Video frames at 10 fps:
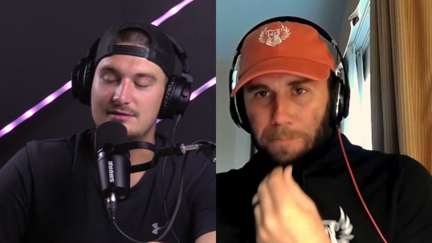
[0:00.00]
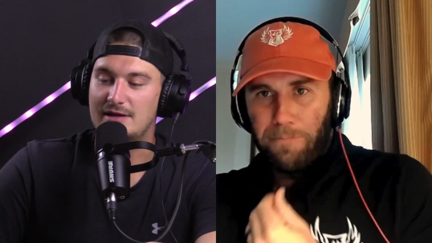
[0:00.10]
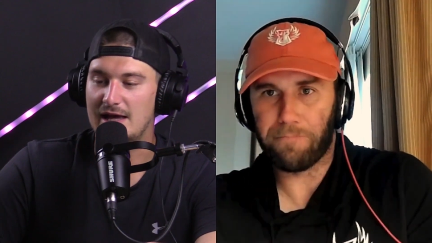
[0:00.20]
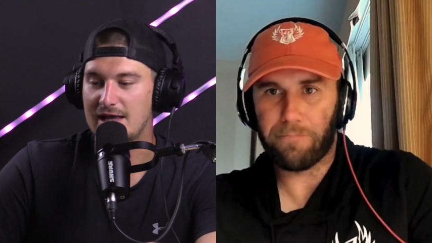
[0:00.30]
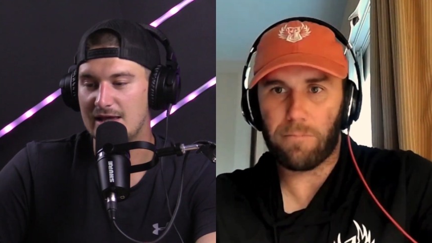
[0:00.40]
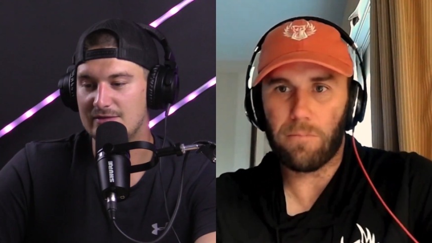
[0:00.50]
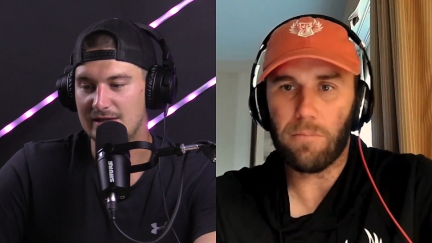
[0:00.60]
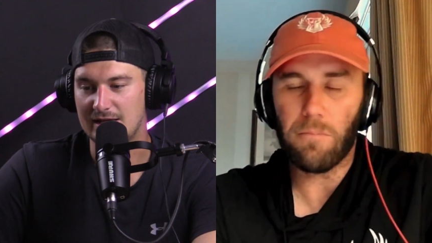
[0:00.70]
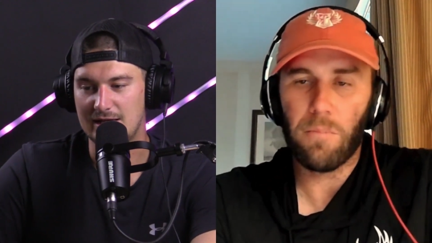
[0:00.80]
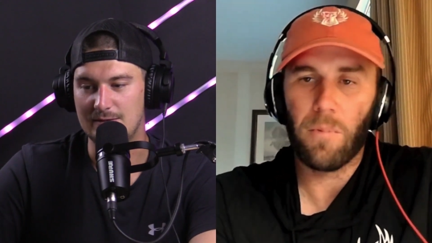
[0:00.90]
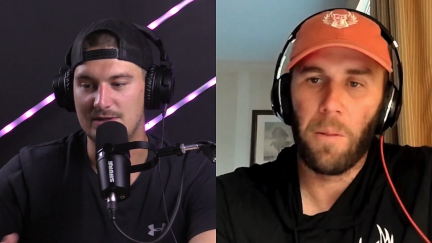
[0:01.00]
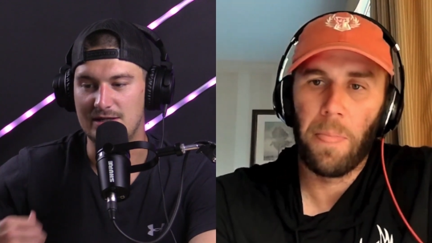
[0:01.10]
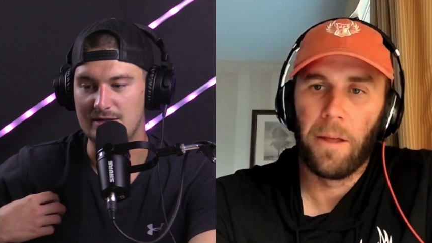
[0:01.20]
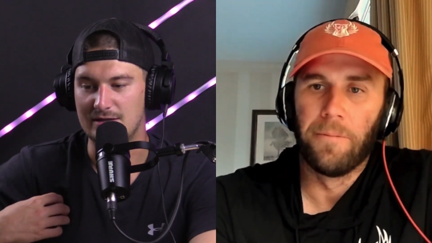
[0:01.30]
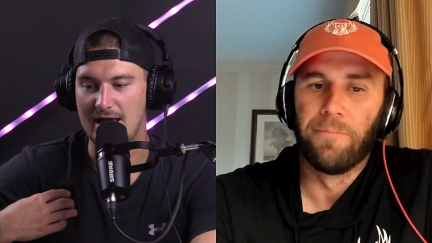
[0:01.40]
Speaker 1: I again think he'd
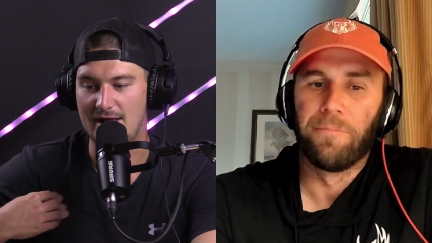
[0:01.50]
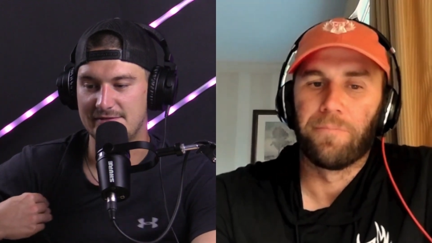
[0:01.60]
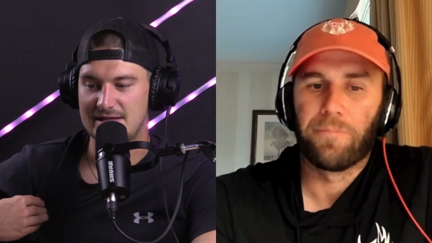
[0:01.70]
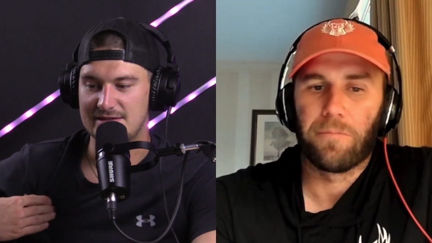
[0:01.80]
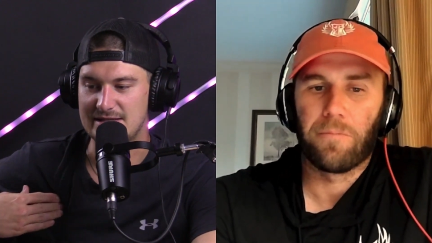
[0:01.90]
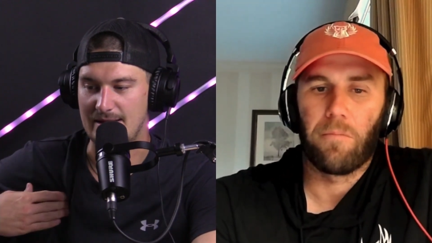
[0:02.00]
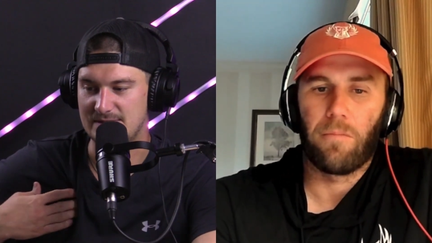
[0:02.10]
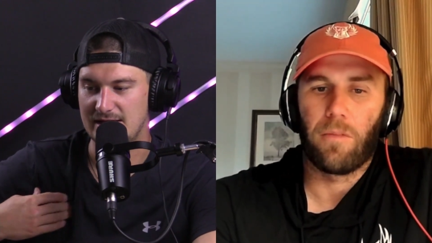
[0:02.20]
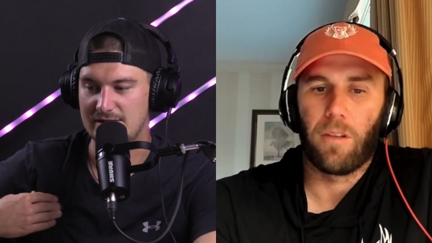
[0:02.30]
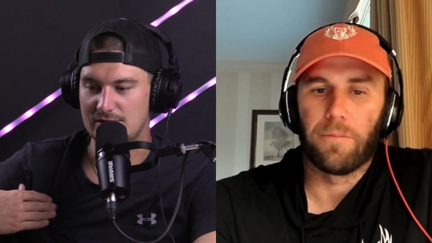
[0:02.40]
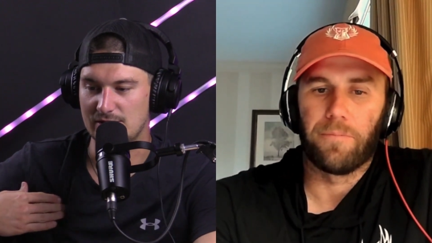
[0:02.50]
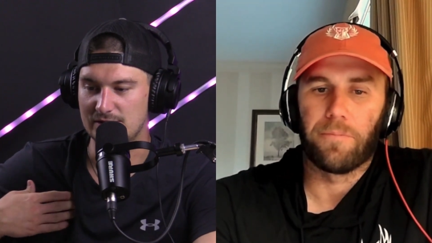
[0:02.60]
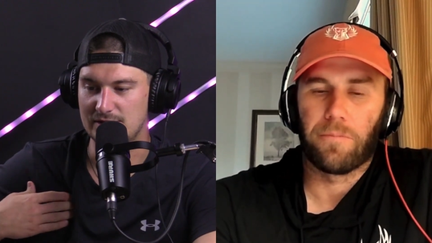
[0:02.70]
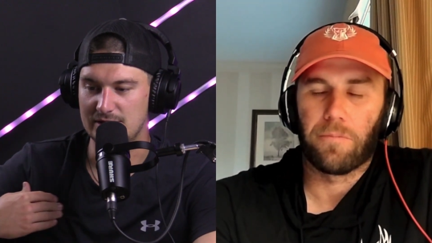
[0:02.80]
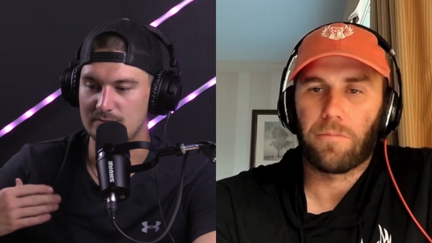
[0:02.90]
be outside the top ten
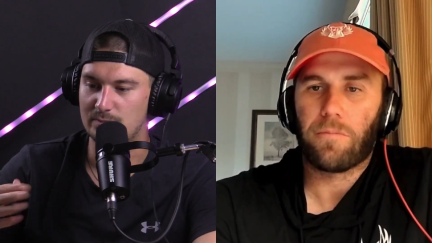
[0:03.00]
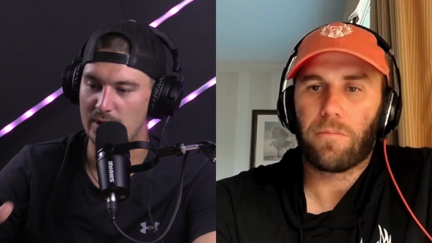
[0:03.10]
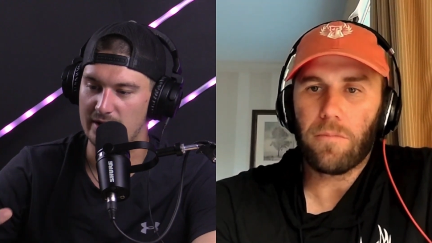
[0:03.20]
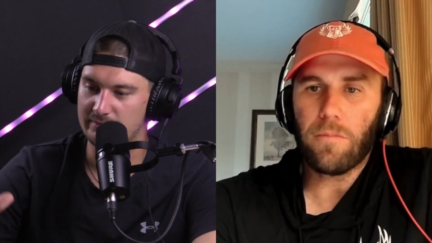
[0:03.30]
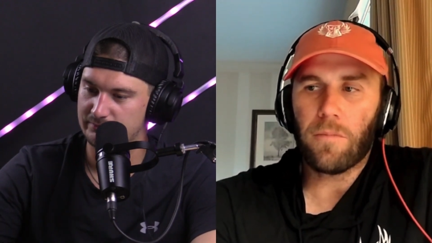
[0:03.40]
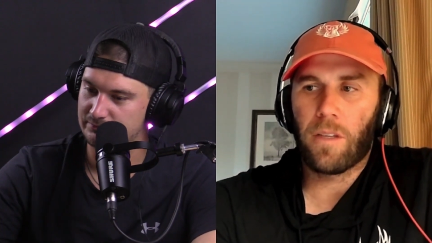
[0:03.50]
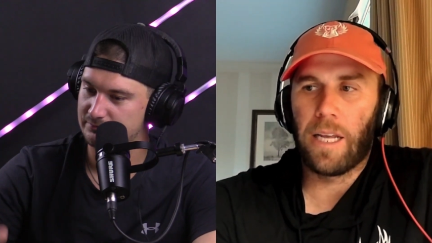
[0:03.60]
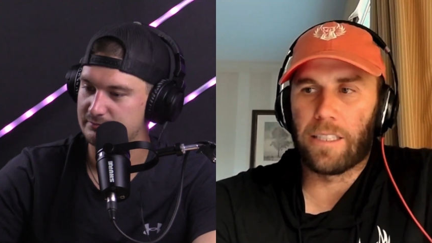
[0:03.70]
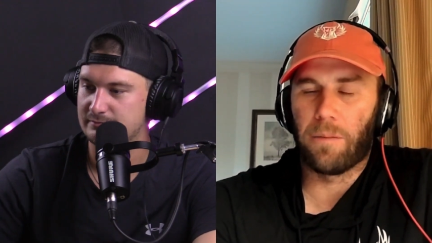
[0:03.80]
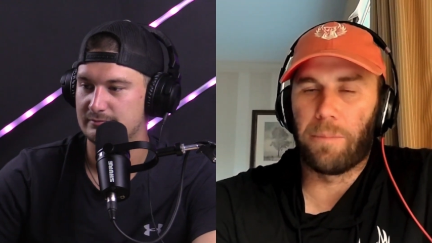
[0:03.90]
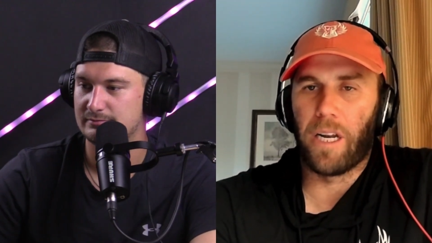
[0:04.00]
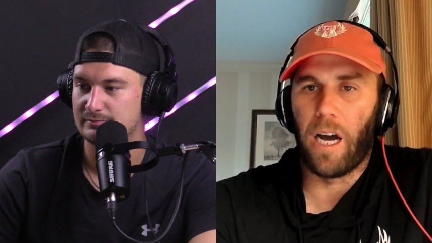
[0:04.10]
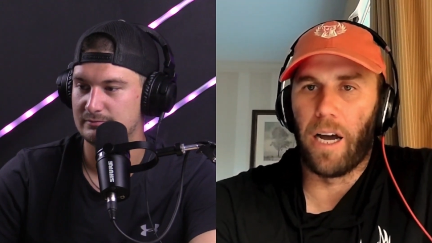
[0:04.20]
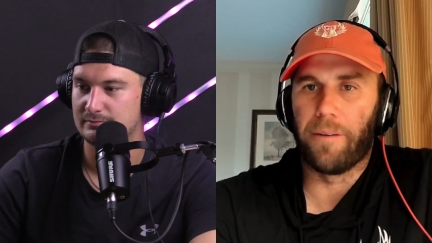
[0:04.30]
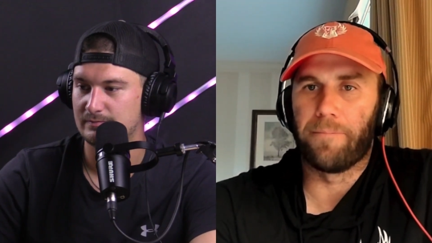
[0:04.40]
currently, but that's a bit
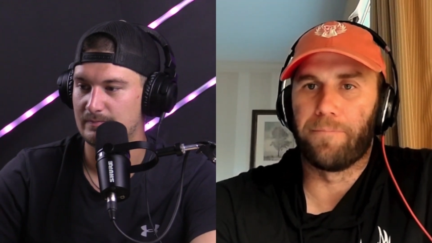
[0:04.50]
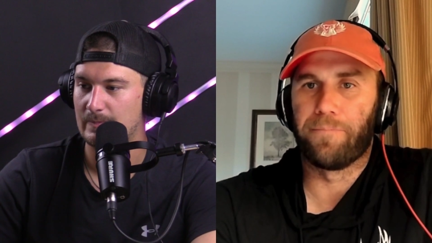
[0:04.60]
high.